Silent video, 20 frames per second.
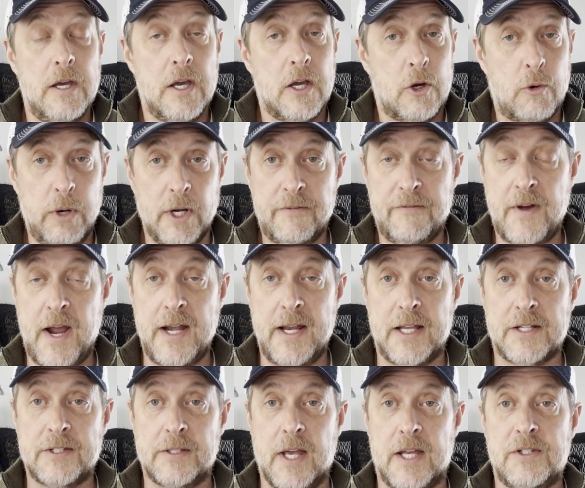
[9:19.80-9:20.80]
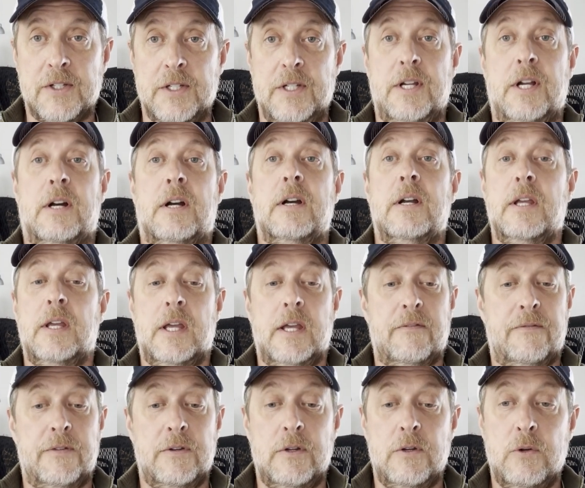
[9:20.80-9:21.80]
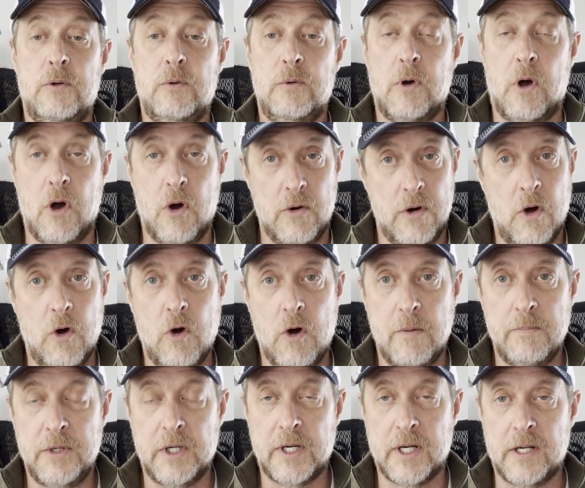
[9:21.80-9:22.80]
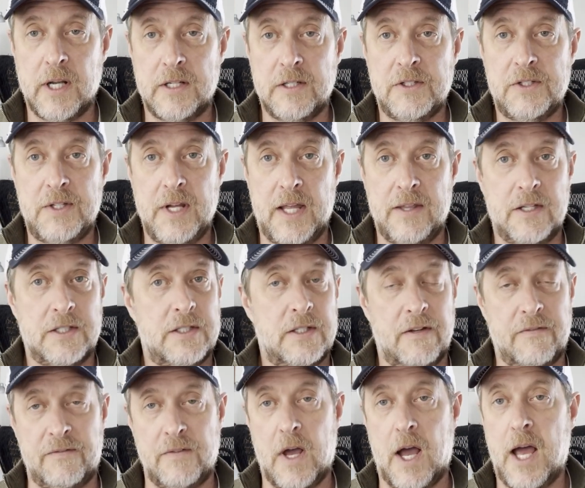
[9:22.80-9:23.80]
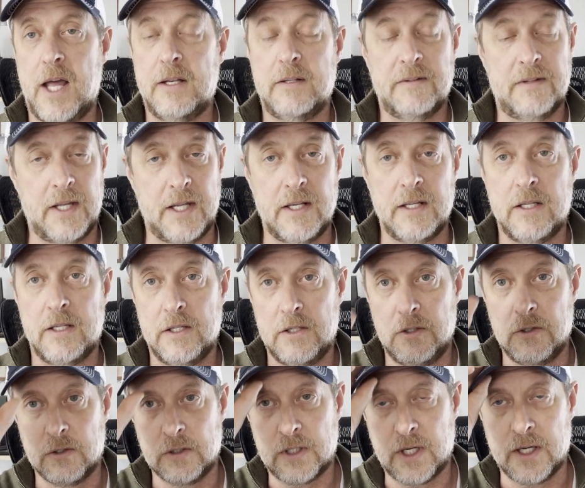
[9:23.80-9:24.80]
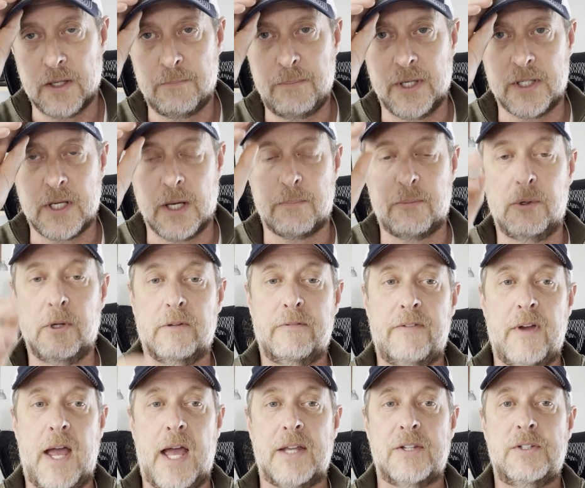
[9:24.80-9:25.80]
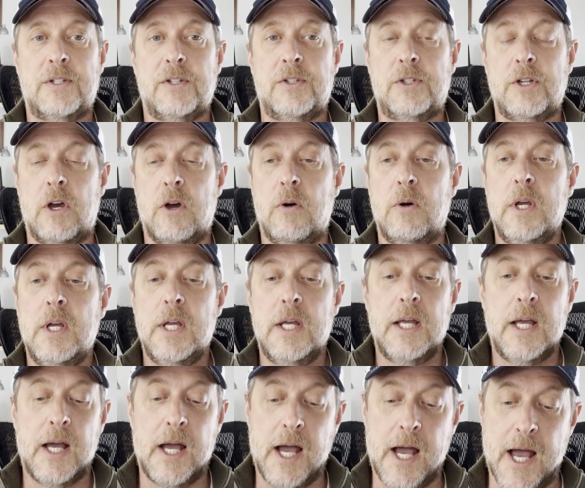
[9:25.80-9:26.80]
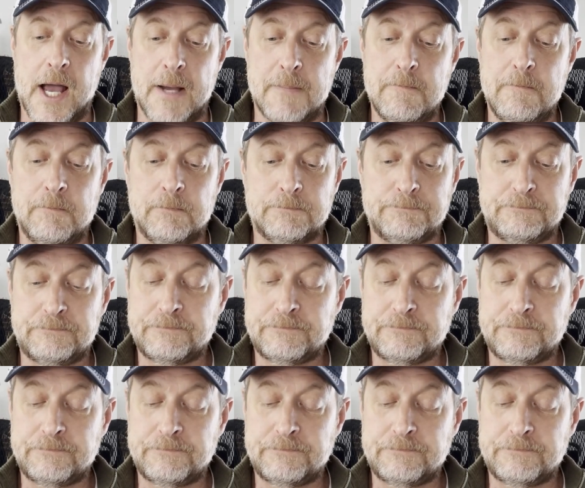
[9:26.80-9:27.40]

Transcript: quick finance lesson here. If you own a home, you're gonna understand this. If not, then you're gonna pick up real fast. So um,